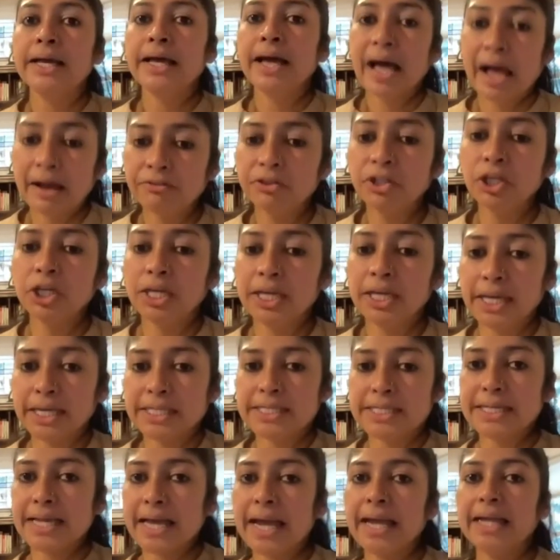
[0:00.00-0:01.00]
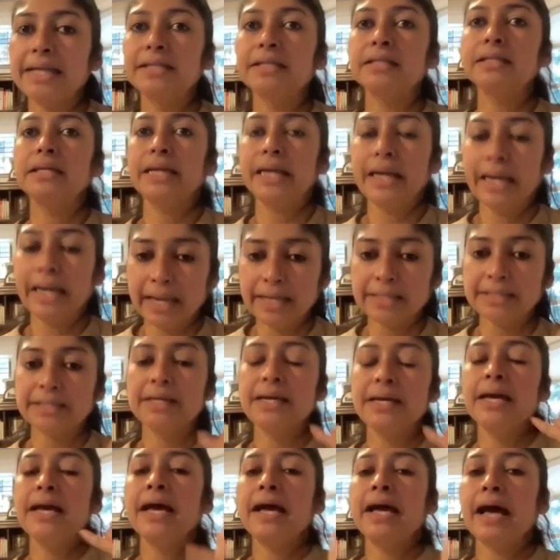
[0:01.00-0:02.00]
Have the kids at 8?
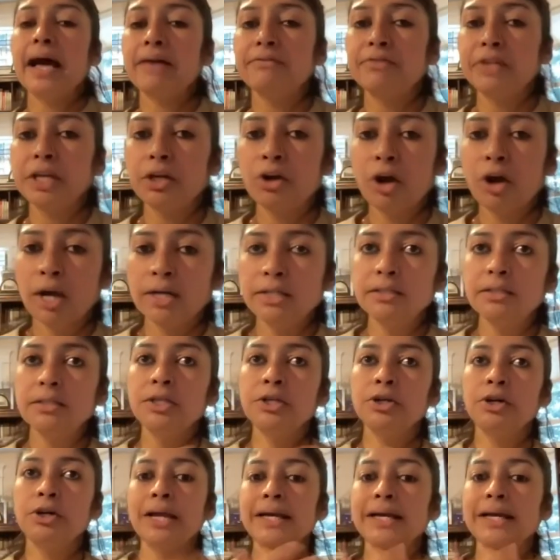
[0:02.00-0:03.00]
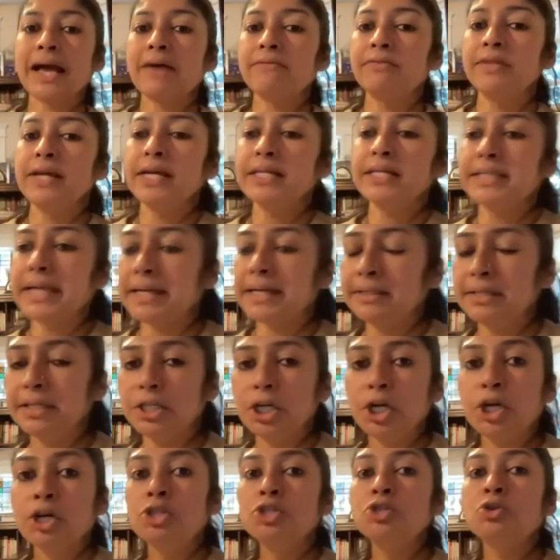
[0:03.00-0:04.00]
Have they gone? Or like, have they
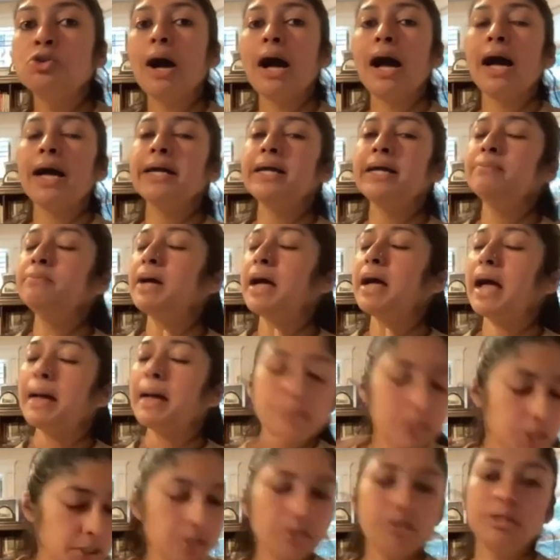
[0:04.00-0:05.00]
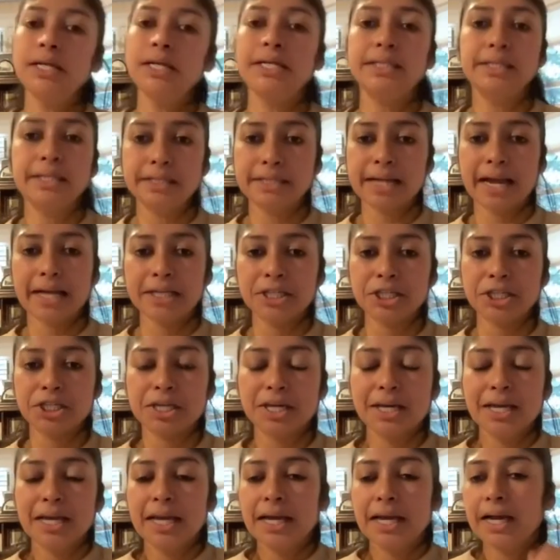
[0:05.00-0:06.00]
attended? So I am absolutely
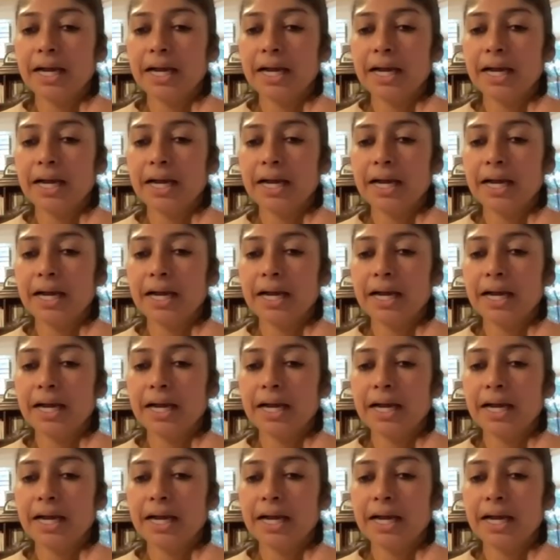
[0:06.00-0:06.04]
detached.